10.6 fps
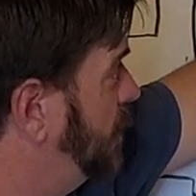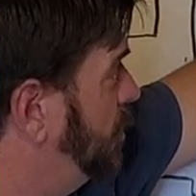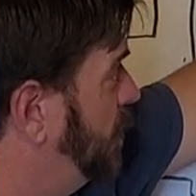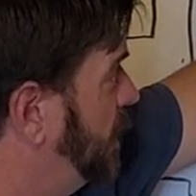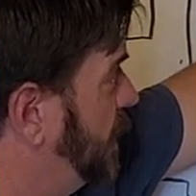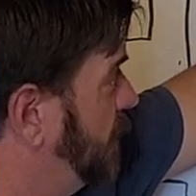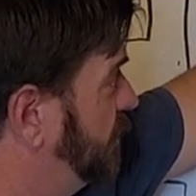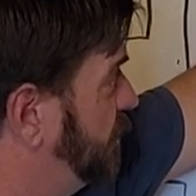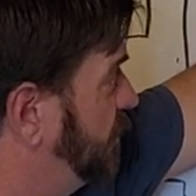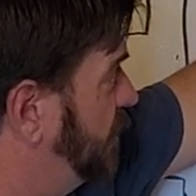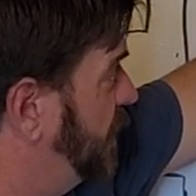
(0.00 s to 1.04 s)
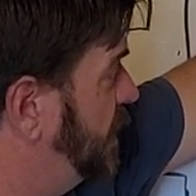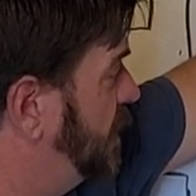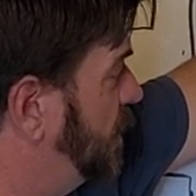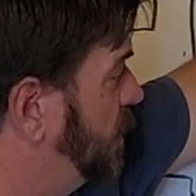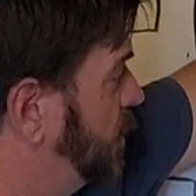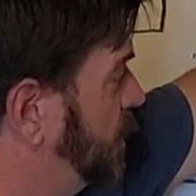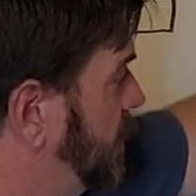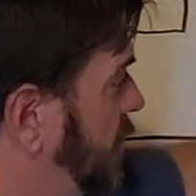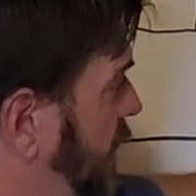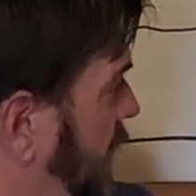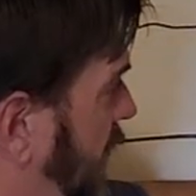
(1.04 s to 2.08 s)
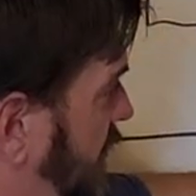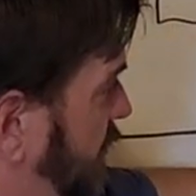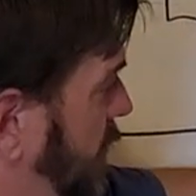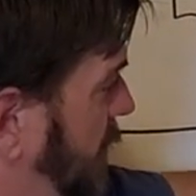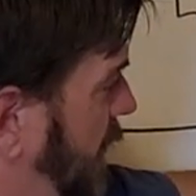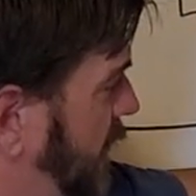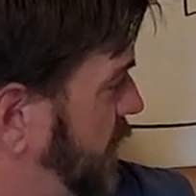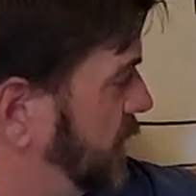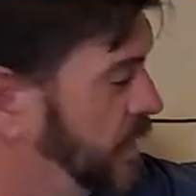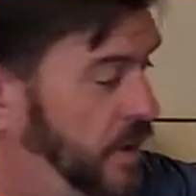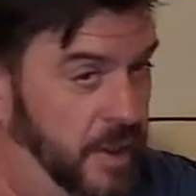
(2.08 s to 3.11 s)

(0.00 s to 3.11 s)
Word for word: But if they don't, they have to match